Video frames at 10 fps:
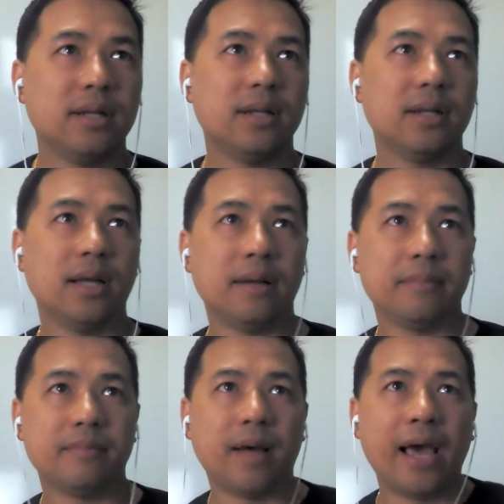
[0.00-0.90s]

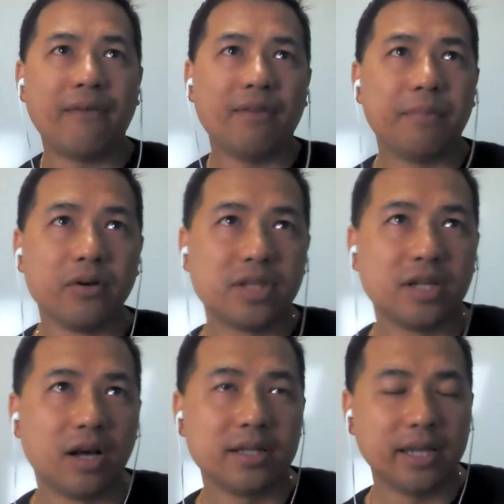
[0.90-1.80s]
I have it posted
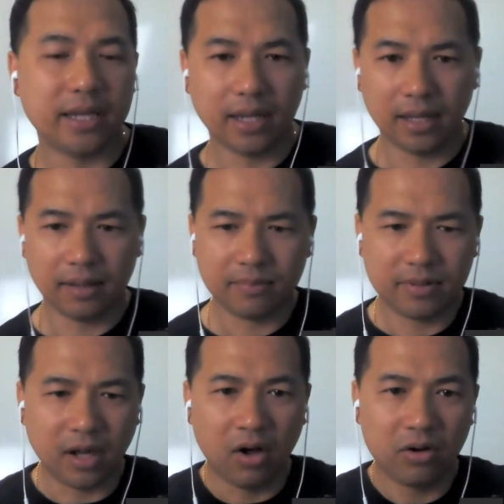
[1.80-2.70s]
on the
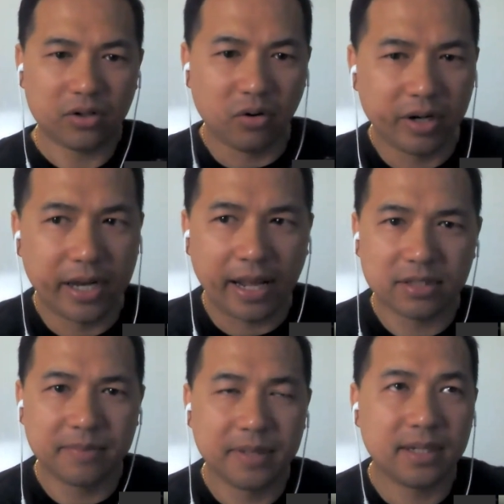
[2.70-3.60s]
altcoin
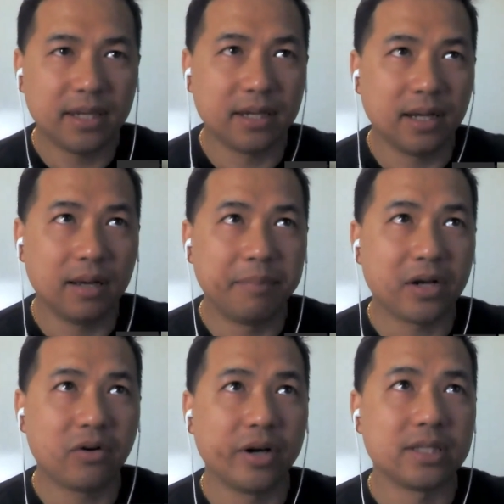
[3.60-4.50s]
announcement in
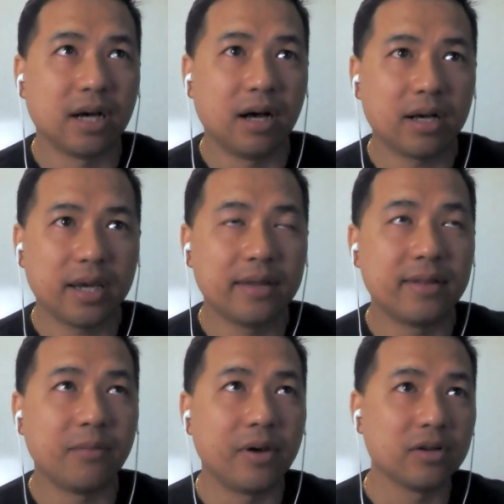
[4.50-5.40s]
Bitcoin Talk, and then
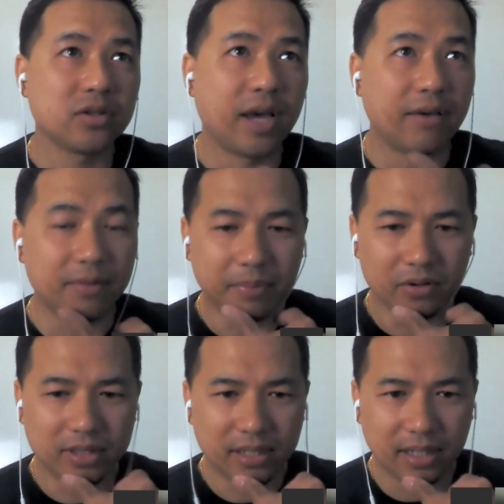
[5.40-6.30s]
we also have it
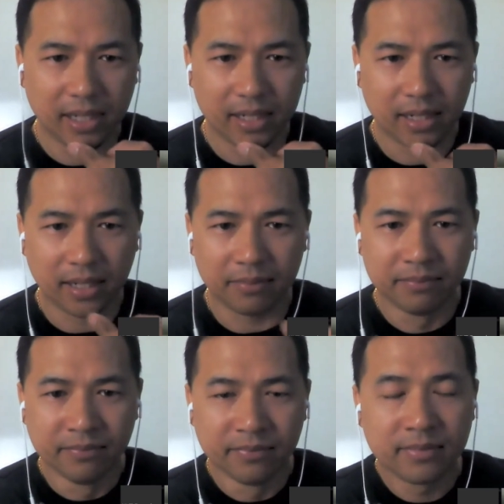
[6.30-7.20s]
posted in
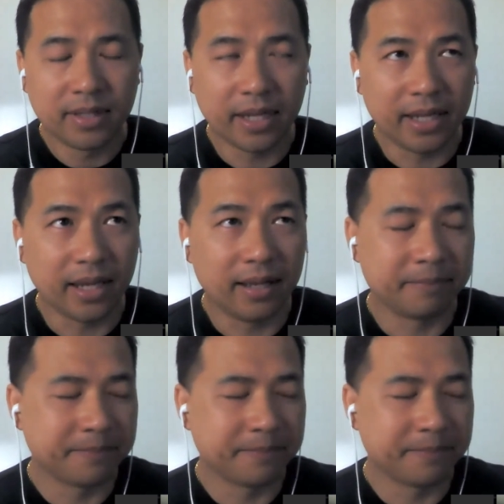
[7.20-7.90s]
the